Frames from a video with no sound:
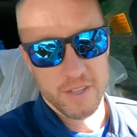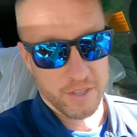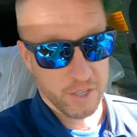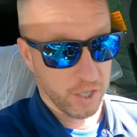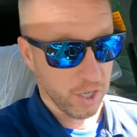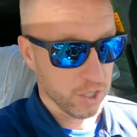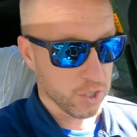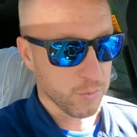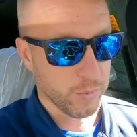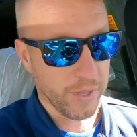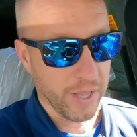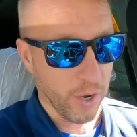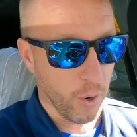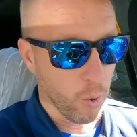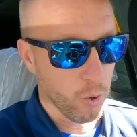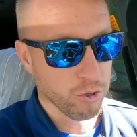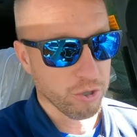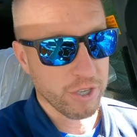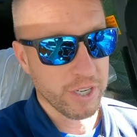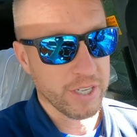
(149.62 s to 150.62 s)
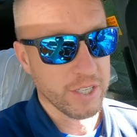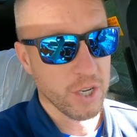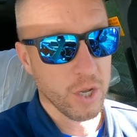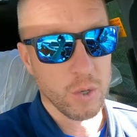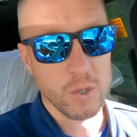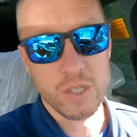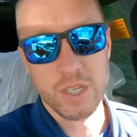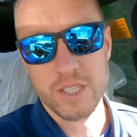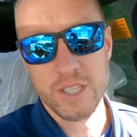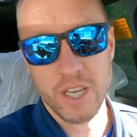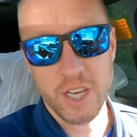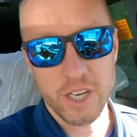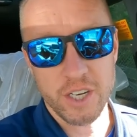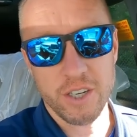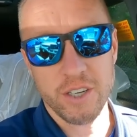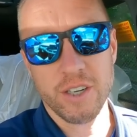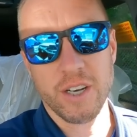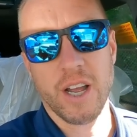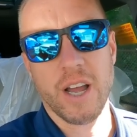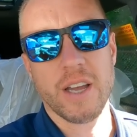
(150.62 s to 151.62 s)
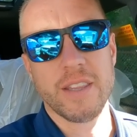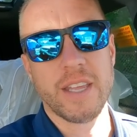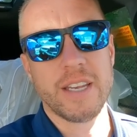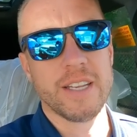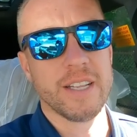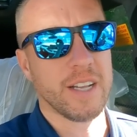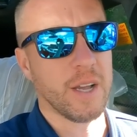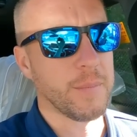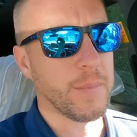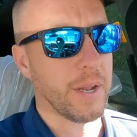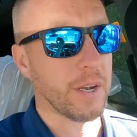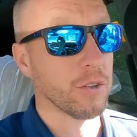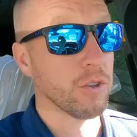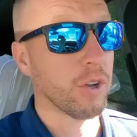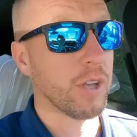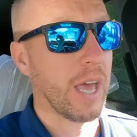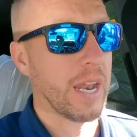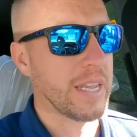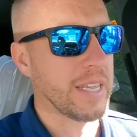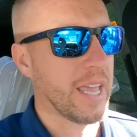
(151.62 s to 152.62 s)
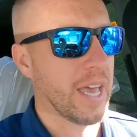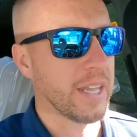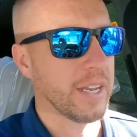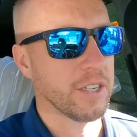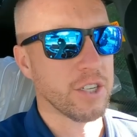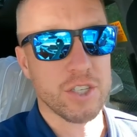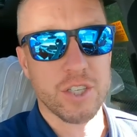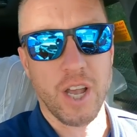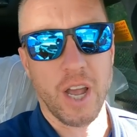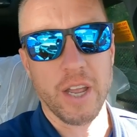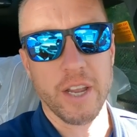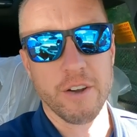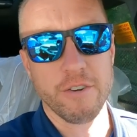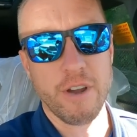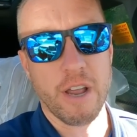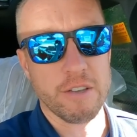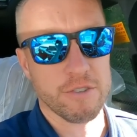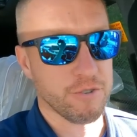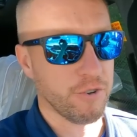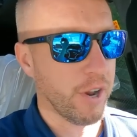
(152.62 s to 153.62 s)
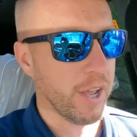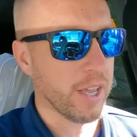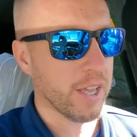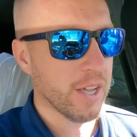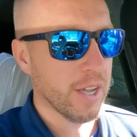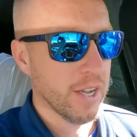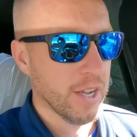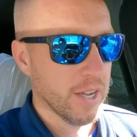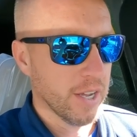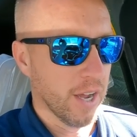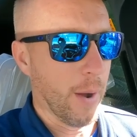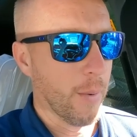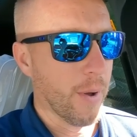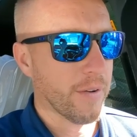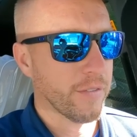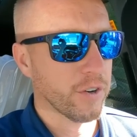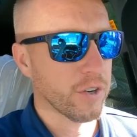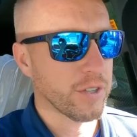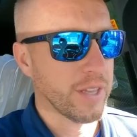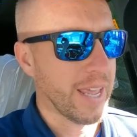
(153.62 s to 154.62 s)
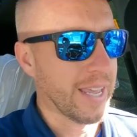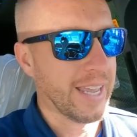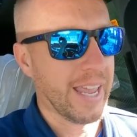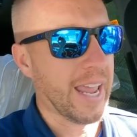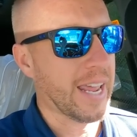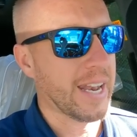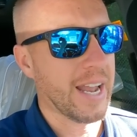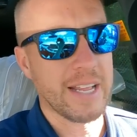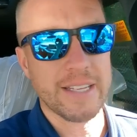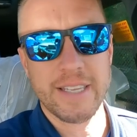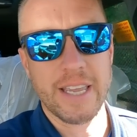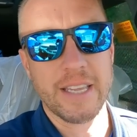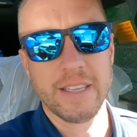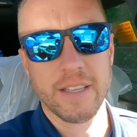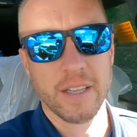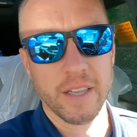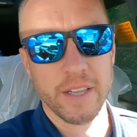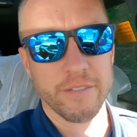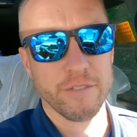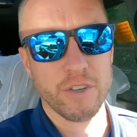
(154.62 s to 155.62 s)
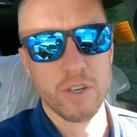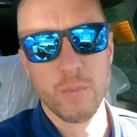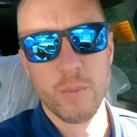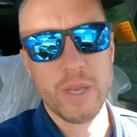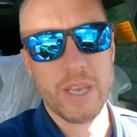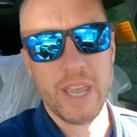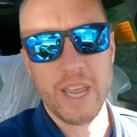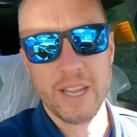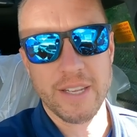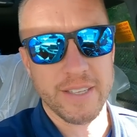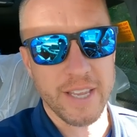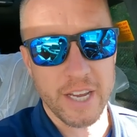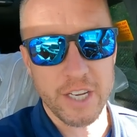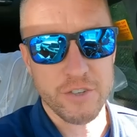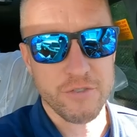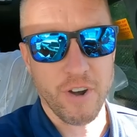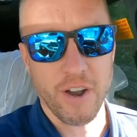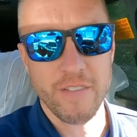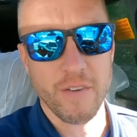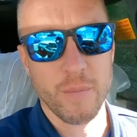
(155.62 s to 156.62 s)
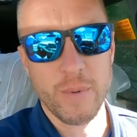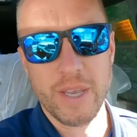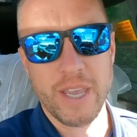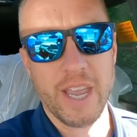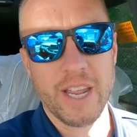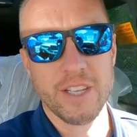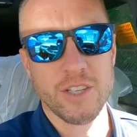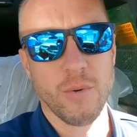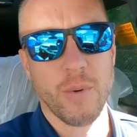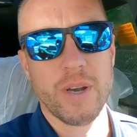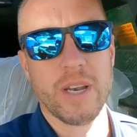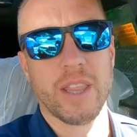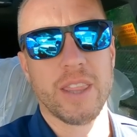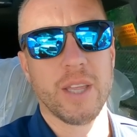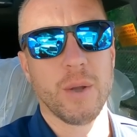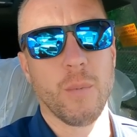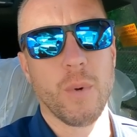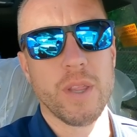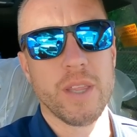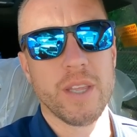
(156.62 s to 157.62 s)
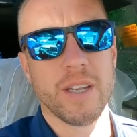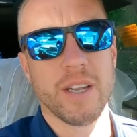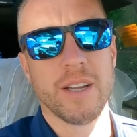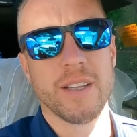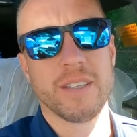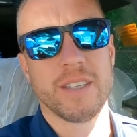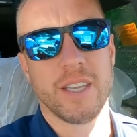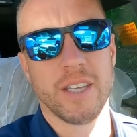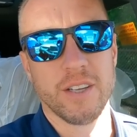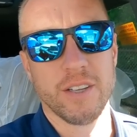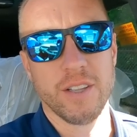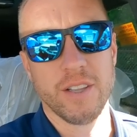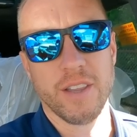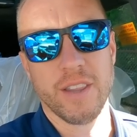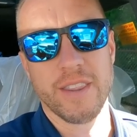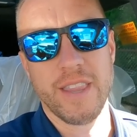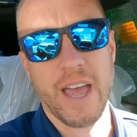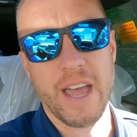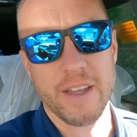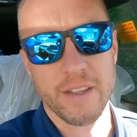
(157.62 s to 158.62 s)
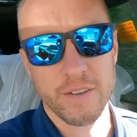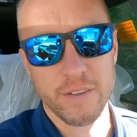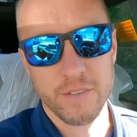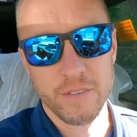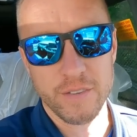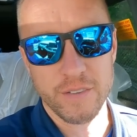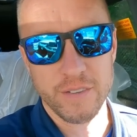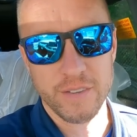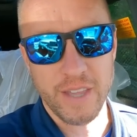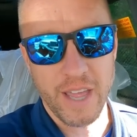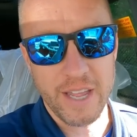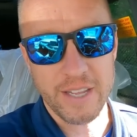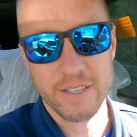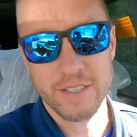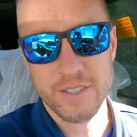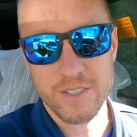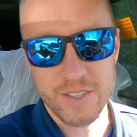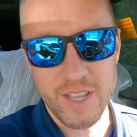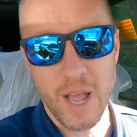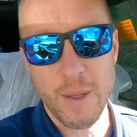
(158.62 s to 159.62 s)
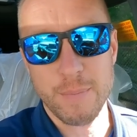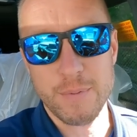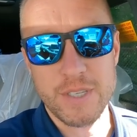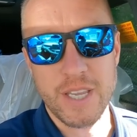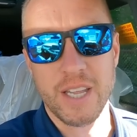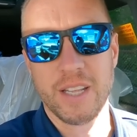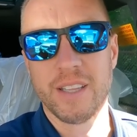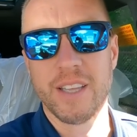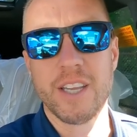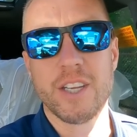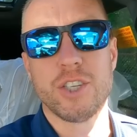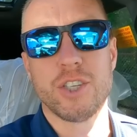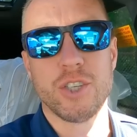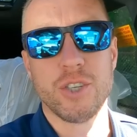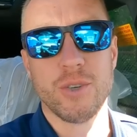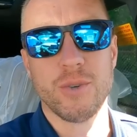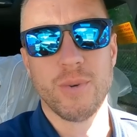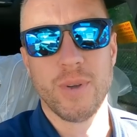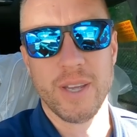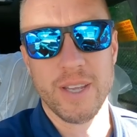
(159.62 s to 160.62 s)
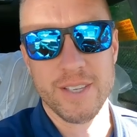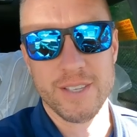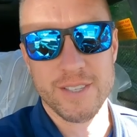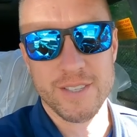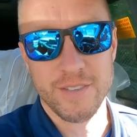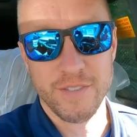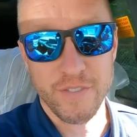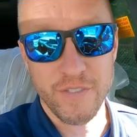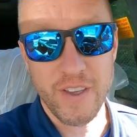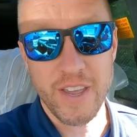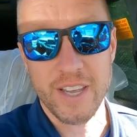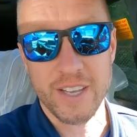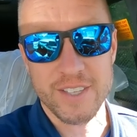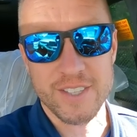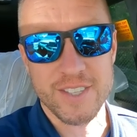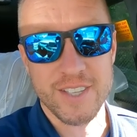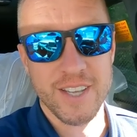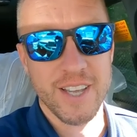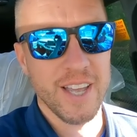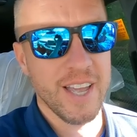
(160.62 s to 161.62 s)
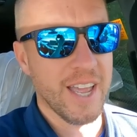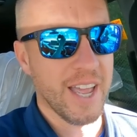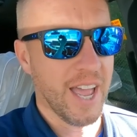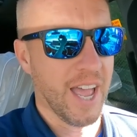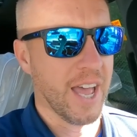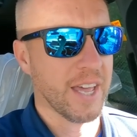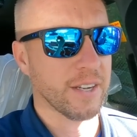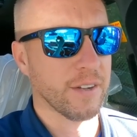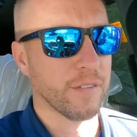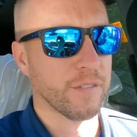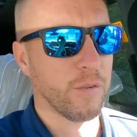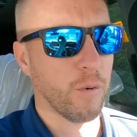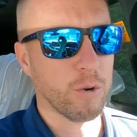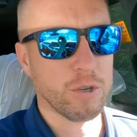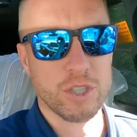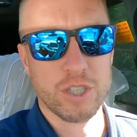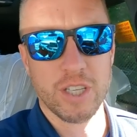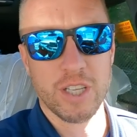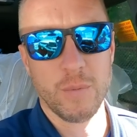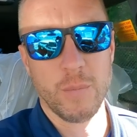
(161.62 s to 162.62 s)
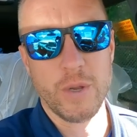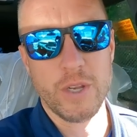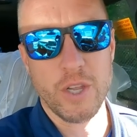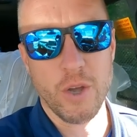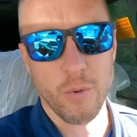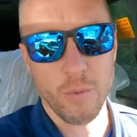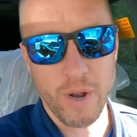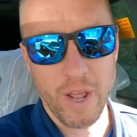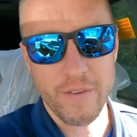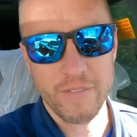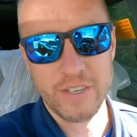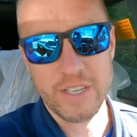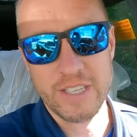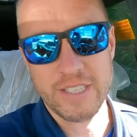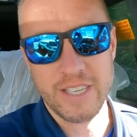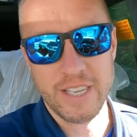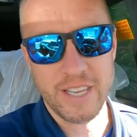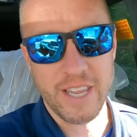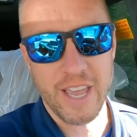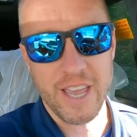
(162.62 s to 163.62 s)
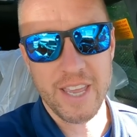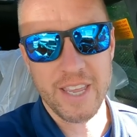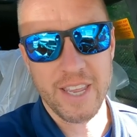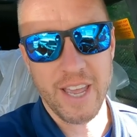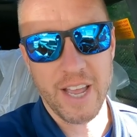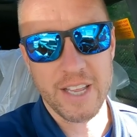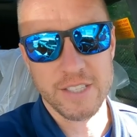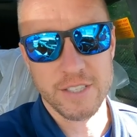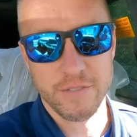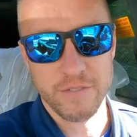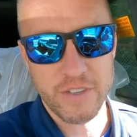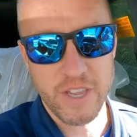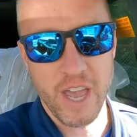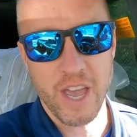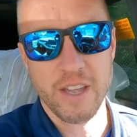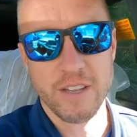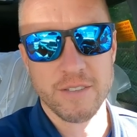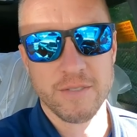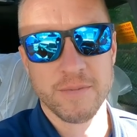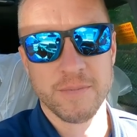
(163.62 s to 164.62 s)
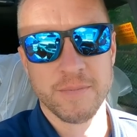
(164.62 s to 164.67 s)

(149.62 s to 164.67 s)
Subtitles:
The customer that ordered it knows it's here. They didn't come down and look at it yet. It just got here yesterday. However, they cannot take delivery. We can't test drive it. We can't do anything with it until that stop sale issue is fixed. And unfortunately, we don't have an ETA as of yet.